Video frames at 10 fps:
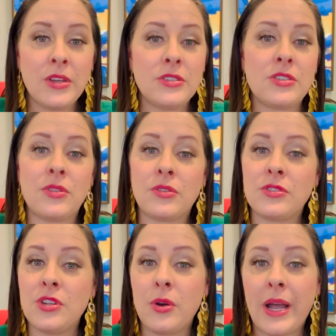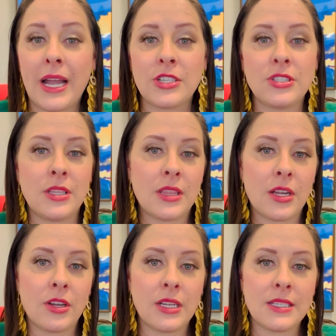So there's no action.
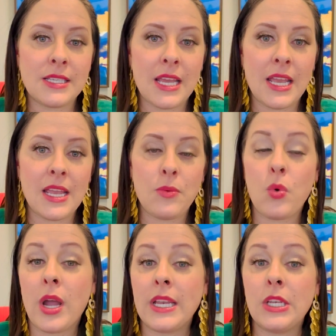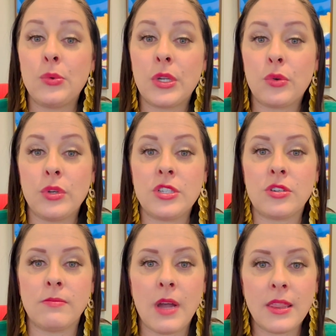They're going to say, well, I need to increase
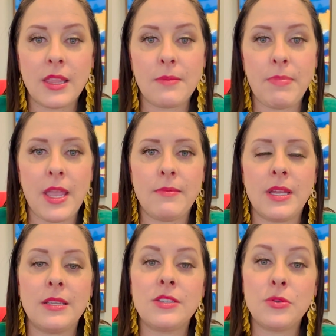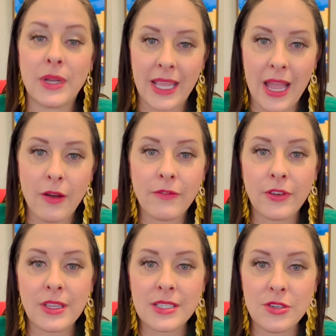your monthly payment to account
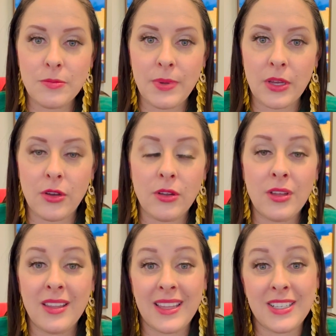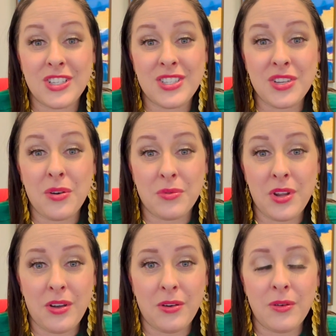for this new bill. They just don't
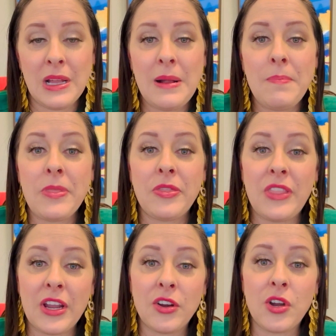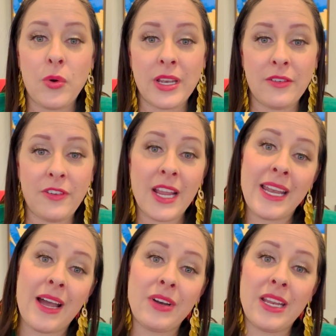know. They're going to find
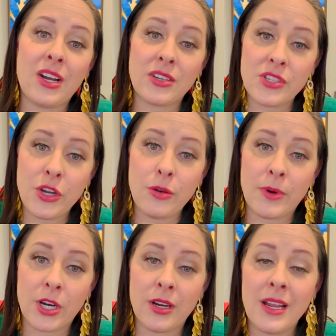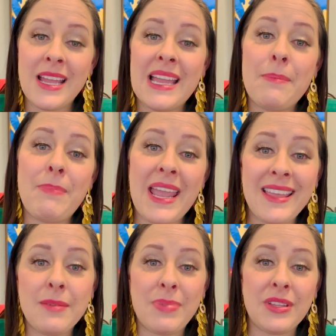out in October, pay
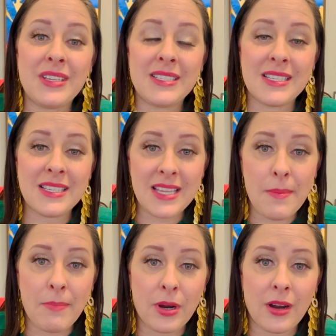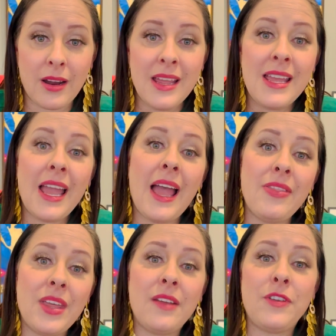the bill in December.
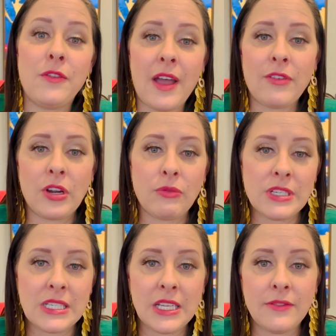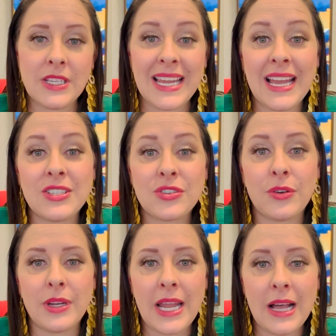And then if you've ever received an
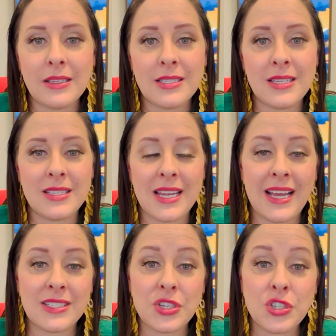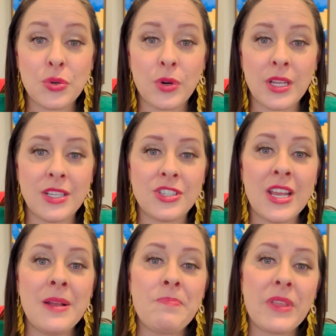escrow analysis that has a shortage,
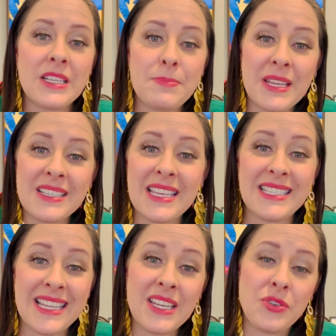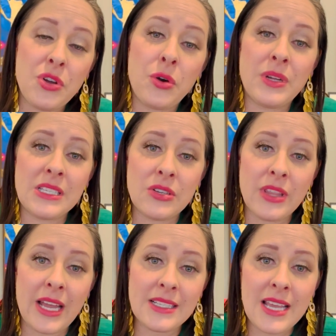it's because they didn't know until
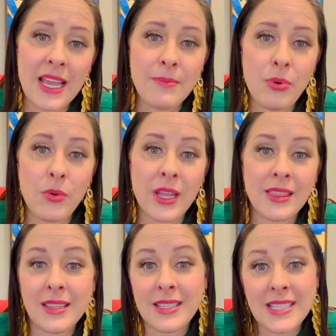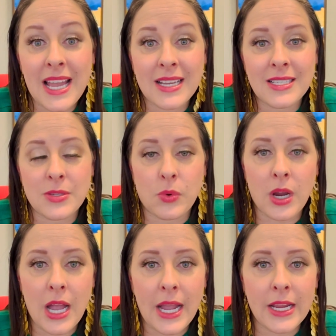that time point that the taxes were
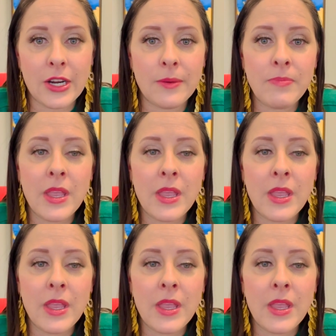higher.